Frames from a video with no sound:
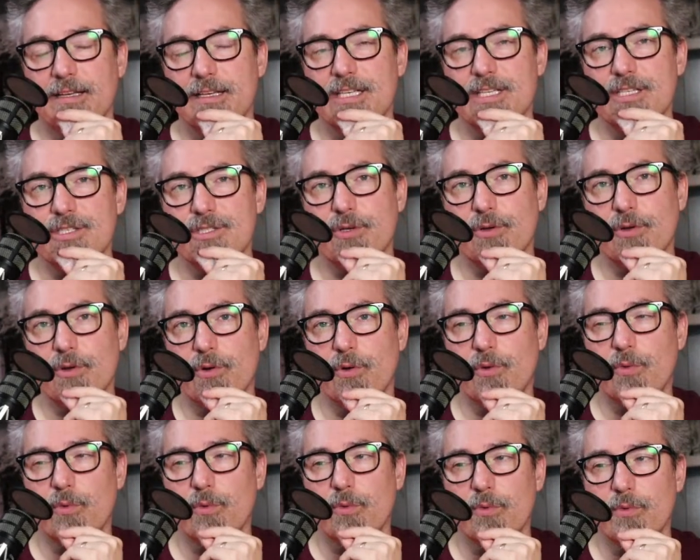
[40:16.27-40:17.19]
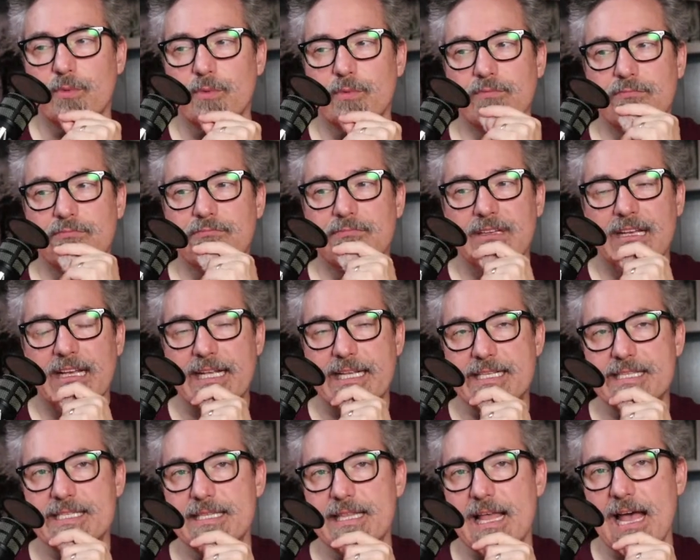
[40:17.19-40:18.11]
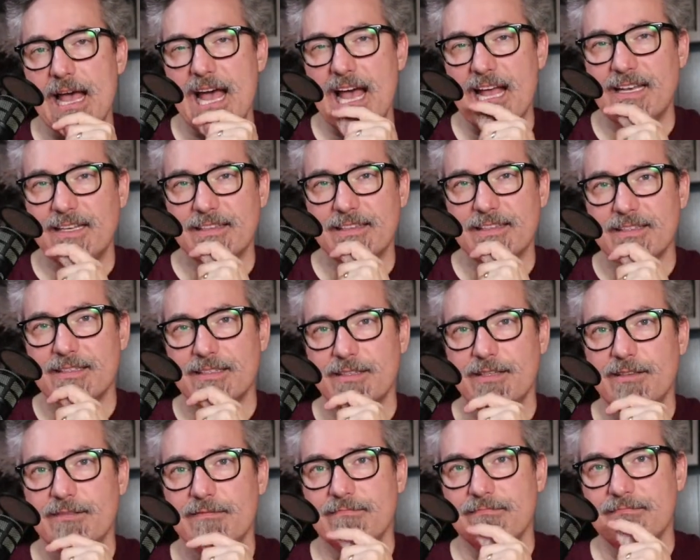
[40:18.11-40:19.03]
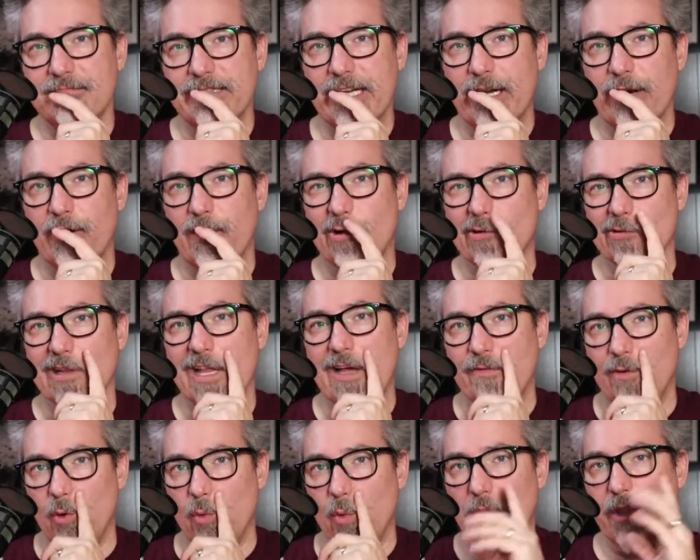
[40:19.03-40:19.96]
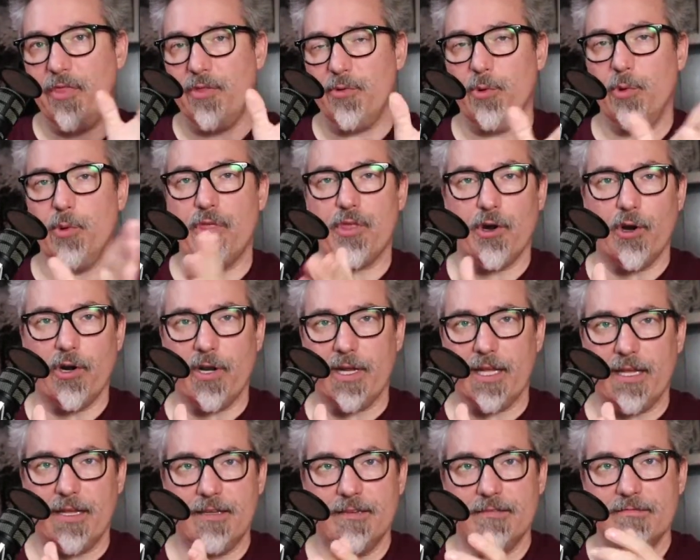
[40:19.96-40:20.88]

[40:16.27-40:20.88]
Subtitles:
So it's not, level 1 through 30.